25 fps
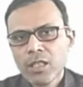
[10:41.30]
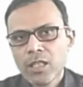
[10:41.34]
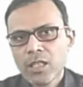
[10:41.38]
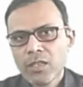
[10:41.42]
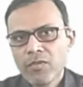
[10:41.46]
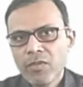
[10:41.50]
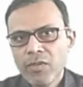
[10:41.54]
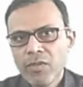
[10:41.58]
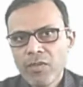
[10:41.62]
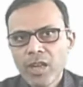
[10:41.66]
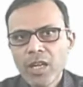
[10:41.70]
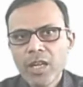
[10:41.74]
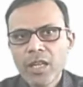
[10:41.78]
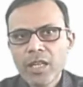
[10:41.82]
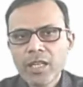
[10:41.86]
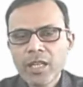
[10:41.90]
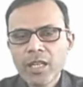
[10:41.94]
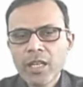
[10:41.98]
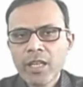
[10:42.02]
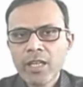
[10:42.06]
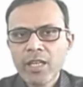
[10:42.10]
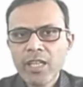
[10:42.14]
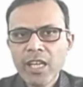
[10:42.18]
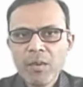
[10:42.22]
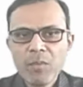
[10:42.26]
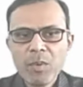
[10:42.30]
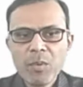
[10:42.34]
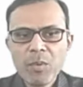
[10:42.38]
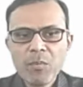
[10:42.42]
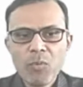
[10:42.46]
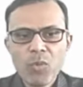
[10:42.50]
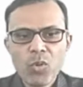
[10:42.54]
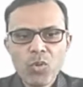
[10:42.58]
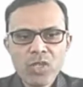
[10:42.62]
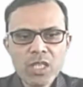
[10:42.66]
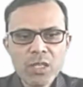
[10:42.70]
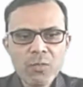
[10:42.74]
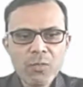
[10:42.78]
swiveling can be
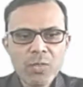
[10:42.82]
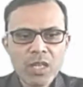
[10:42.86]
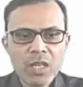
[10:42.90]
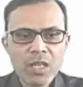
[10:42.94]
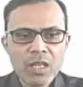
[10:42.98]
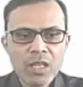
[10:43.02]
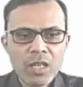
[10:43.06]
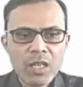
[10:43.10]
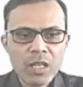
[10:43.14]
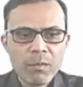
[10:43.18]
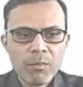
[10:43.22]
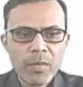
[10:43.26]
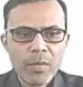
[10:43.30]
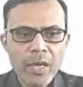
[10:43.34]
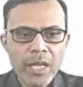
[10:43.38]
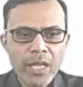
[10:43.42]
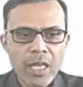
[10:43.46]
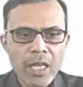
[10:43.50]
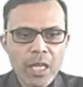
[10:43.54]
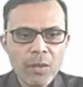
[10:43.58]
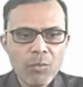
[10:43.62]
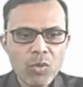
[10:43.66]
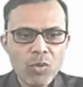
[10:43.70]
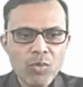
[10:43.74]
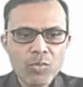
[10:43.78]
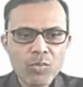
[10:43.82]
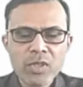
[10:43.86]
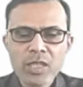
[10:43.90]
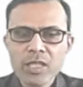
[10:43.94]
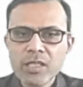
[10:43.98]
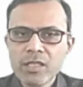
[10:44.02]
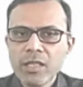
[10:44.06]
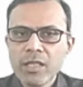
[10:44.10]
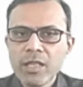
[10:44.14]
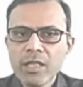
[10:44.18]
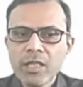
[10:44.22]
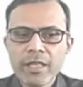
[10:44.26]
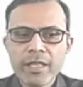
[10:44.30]
possible by help of this
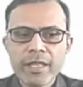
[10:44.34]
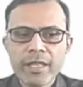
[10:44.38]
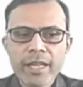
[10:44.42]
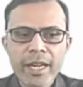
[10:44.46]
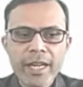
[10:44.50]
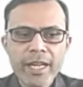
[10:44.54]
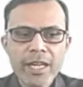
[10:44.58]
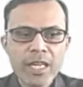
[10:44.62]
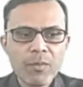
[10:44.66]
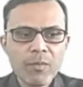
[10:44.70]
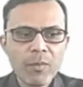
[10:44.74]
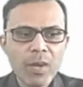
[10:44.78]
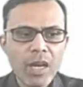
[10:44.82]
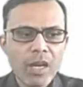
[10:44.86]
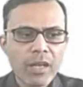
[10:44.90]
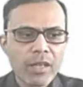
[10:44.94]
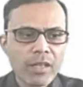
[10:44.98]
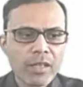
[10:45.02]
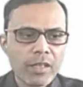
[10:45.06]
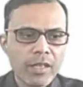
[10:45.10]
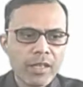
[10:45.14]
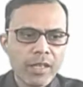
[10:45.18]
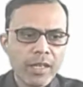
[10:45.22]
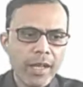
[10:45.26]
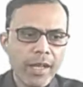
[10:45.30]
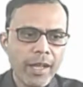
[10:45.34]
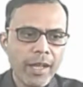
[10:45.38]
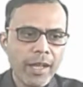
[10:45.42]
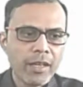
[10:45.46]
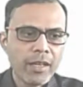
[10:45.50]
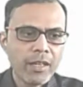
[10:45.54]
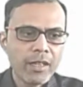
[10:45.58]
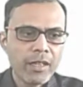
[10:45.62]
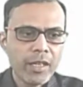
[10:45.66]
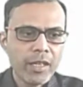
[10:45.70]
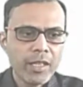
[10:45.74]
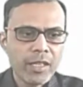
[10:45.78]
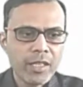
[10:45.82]
guiding bar,
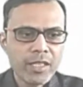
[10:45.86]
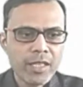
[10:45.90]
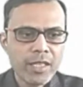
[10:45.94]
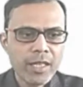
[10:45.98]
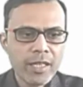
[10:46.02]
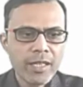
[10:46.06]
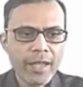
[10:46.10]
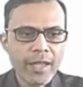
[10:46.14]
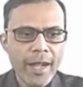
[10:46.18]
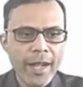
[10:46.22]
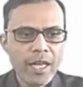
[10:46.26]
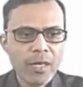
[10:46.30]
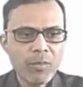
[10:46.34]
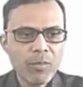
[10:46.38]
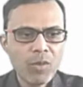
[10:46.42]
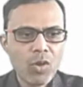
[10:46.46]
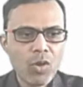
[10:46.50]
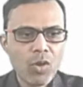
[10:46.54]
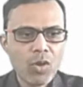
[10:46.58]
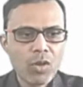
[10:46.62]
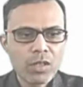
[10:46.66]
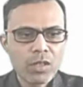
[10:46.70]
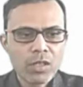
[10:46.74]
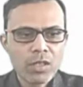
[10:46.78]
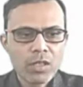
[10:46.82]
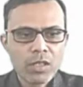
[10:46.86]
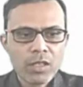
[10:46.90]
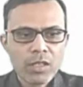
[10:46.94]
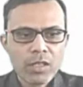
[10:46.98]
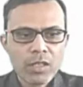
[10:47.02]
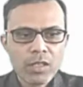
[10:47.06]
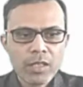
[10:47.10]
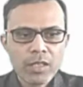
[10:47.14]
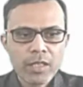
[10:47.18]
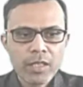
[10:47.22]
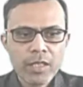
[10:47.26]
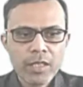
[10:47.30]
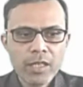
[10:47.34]
and it is a guide block.
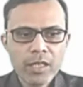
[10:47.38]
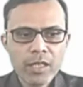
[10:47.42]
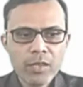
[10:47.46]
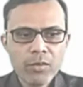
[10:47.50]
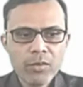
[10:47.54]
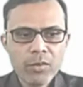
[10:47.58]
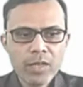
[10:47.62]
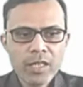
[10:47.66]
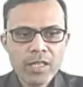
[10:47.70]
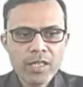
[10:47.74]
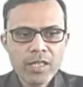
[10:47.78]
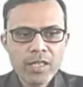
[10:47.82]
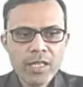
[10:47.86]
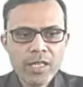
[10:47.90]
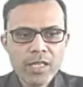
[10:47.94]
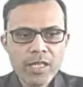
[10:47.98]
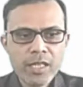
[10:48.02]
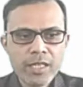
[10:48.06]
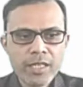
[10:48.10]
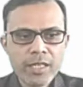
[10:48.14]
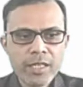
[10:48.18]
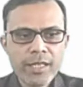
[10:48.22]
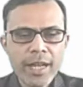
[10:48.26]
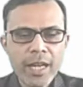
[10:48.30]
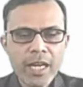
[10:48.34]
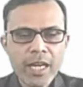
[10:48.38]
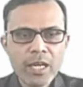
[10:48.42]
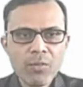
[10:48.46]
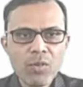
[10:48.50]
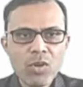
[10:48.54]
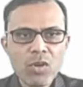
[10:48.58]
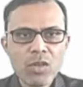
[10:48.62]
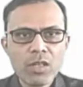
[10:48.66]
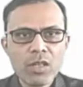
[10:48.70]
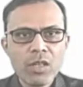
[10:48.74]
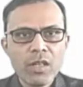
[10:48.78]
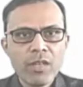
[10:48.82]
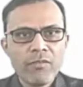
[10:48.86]
Here you can see it is a guide
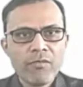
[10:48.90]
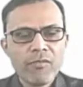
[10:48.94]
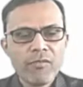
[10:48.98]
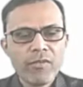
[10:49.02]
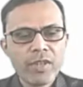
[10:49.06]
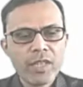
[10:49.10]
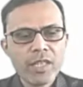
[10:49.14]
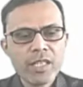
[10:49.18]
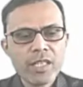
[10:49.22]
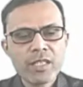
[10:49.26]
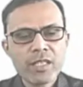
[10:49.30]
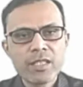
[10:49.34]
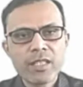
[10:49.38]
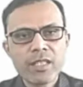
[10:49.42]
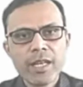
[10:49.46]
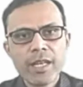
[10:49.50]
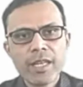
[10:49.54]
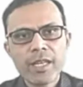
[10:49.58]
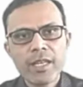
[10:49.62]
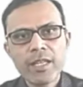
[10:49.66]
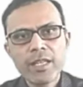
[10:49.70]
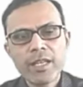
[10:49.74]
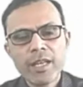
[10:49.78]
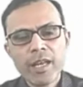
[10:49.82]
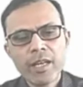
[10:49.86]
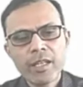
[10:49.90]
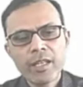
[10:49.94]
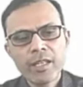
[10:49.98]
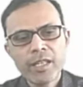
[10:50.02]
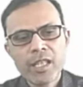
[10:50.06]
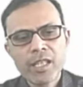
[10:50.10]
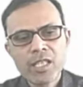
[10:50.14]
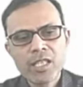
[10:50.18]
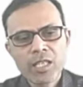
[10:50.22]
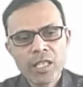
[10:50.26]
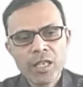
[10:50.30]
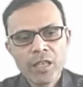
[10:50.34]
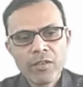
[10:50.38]
block which is directly
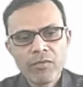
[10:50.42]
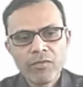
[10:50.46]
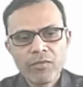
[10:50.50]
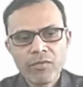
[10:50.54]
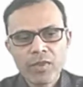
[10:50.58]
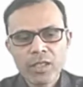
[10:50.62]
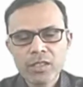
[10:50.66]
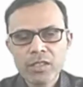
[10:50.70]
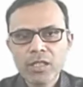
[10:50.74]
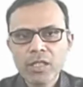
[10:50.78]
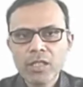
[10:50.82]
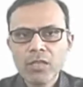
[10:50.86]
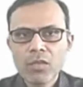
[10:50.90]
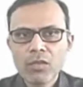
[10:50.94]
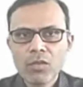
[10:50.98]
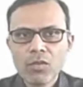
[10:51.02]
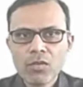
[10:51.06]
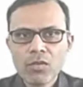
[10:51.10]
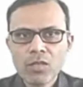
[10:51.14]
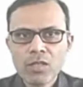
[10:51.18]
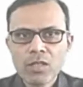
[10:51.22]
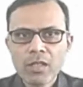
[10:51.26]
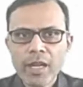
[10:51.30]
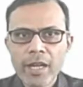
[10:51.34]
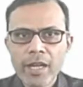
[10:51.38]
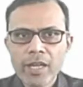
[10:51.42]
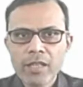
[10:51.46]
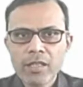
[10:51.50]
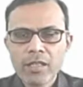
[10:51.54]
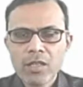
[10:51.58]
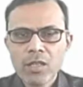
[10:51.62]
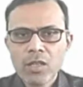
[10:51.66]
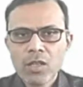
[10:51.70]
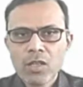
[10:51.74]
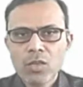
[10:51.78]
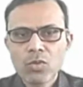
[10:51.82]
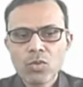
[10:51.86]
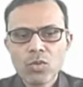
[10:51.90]
attached with the cross slide.
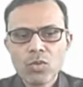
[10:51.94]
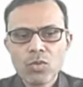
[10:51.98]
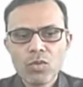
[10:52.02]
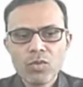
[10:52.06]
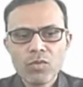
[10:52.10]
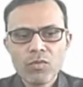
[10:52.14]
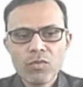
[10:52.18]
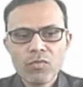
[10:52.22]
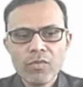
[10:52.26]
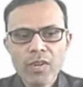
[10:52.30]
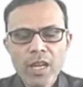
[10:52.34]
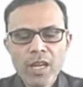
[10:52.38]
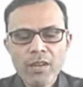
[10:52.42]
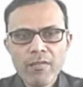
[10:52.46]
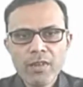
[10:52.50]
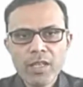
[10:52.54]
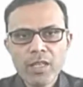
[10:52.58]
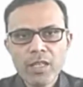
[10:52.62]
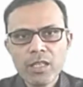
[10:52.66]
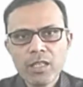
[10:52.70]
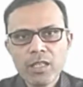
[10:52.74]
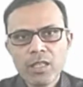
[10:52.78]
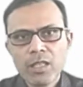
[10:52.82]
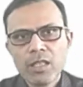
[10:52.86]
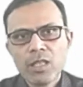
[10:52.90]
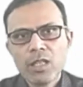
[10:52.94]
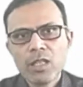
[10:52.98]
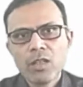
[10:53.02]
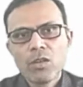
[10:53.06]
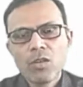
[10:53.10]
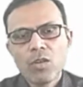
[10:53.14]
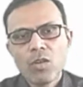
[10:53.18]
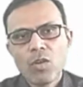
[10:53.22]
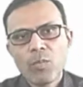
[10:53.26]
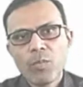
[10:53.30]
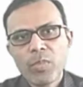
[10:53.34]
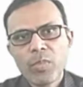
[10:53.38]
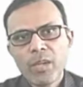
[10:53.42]
So when we
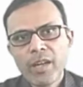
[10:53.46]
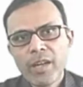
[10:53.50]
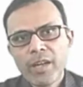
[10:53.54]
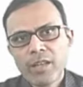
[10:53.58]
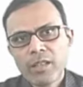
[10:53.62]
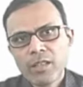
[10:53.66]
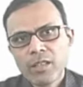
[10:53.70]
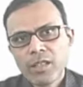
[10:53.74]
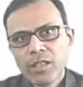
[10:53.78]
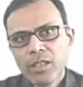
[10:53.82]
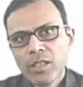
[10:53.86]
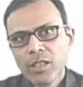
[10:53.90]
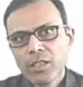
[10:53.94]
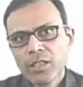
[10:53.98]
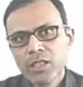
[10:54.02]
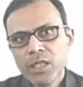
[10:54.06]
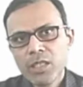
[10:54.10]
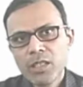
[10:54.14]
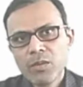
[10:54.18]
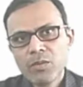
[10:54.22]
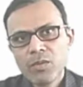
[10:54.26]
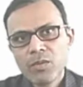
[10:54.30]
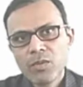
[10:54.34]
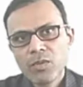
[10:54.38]
operate the